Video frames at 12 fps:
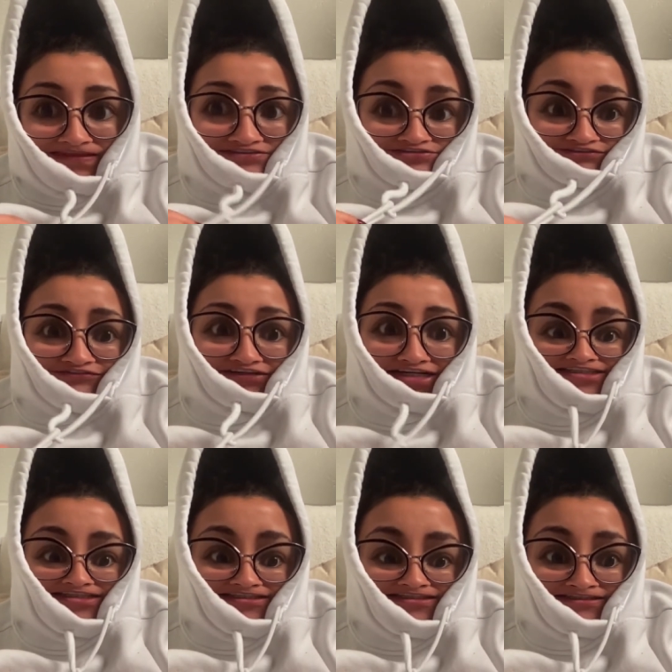So the fact
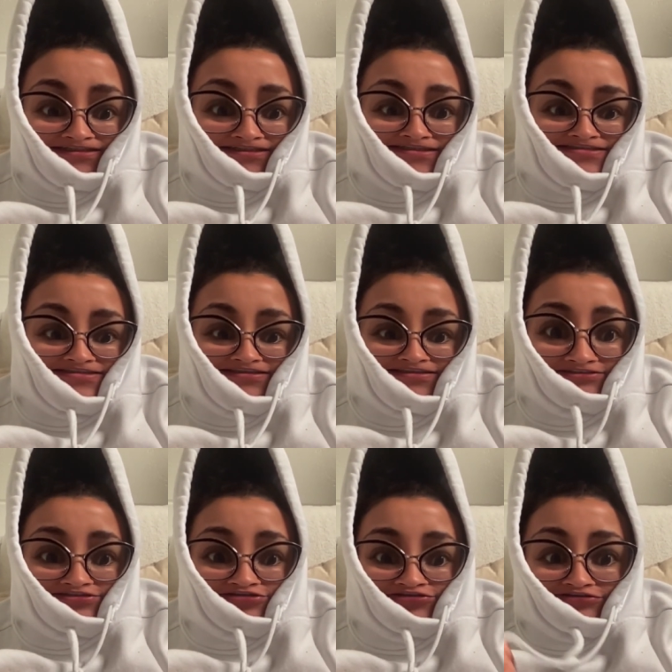that like I
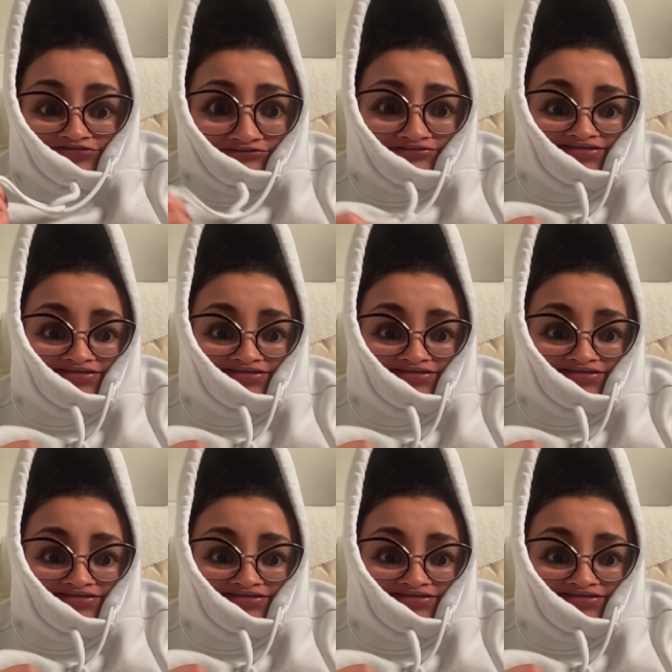instantly turned the